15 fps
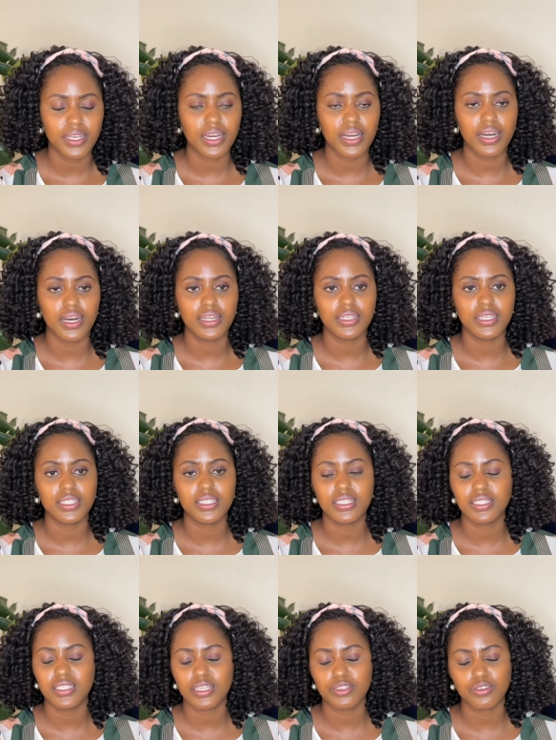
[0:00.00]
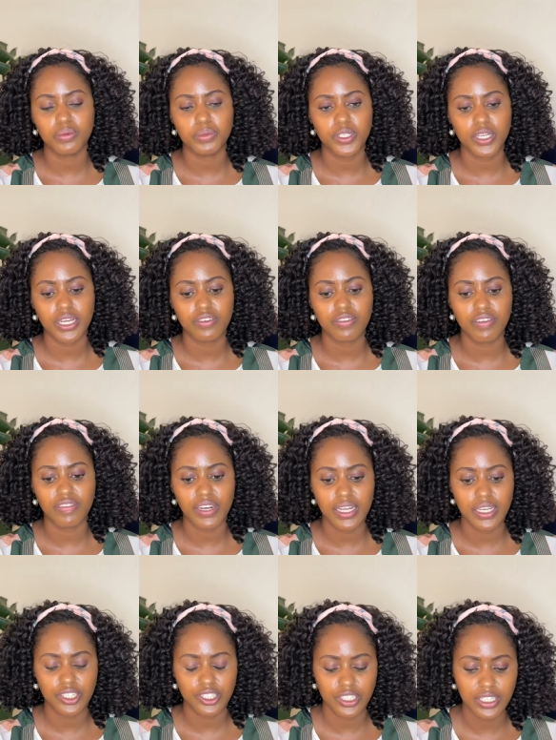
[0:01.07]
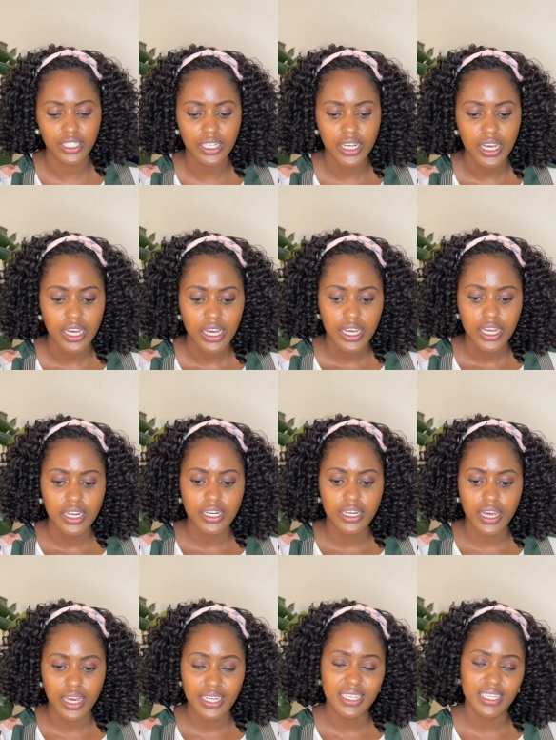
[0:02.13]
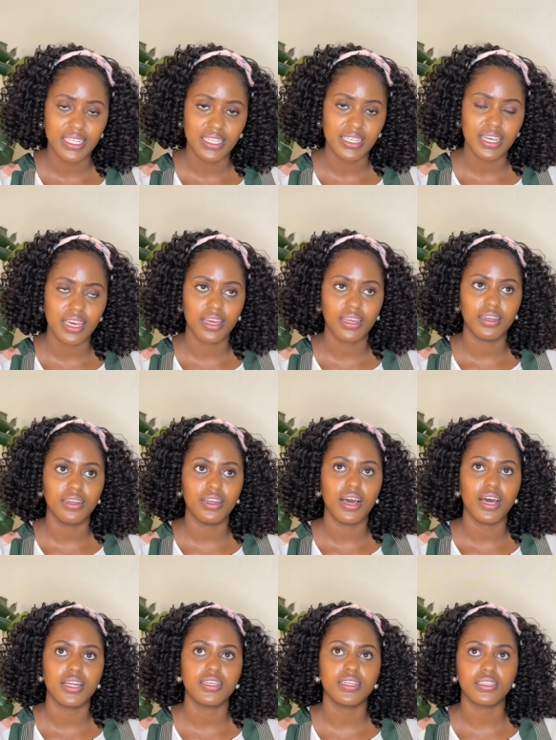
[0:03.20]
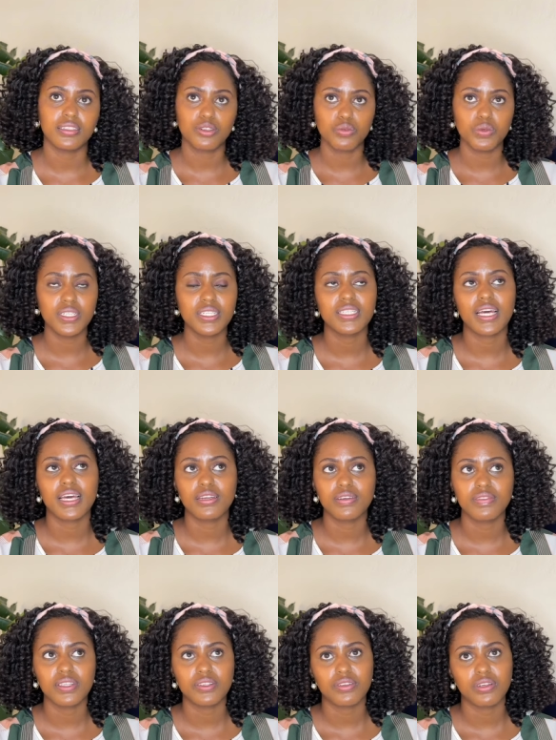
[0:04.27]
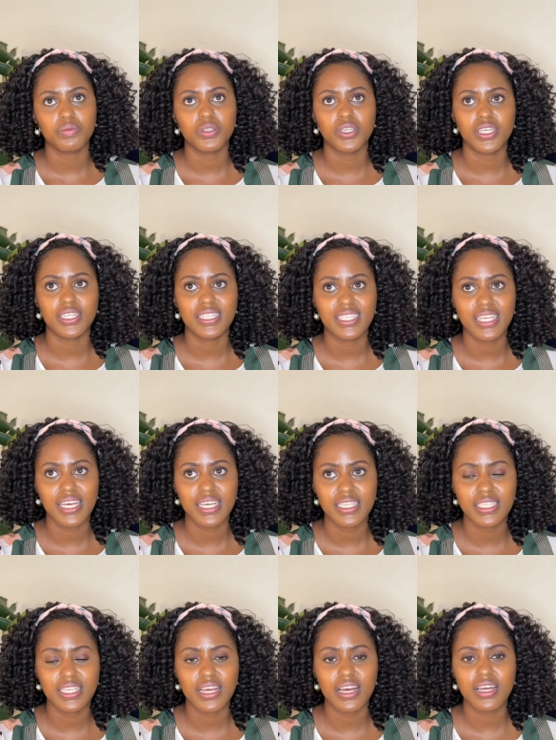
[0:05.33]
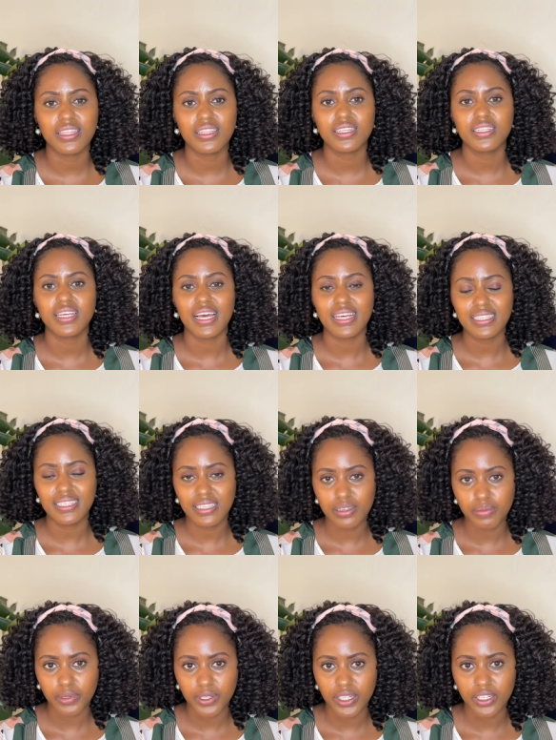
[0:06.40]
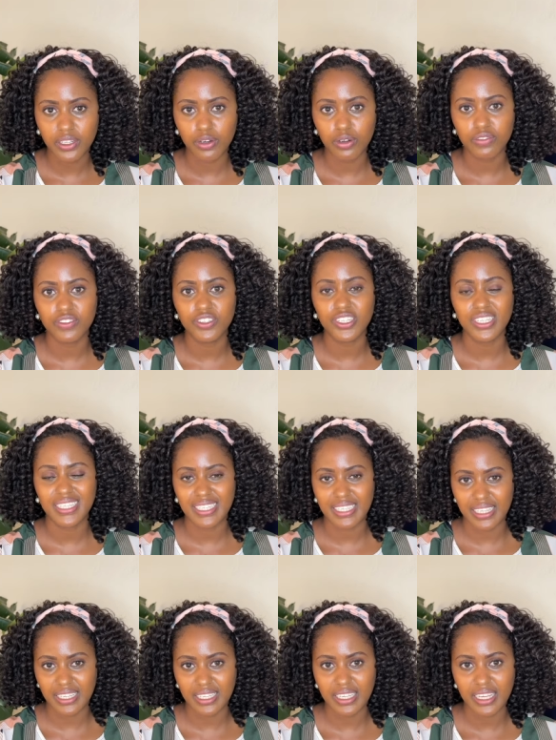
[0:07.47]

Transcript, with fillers: and it's it's a scripture in Revelation 19:10, and towards the end of the scripture it says the testimony of Jesus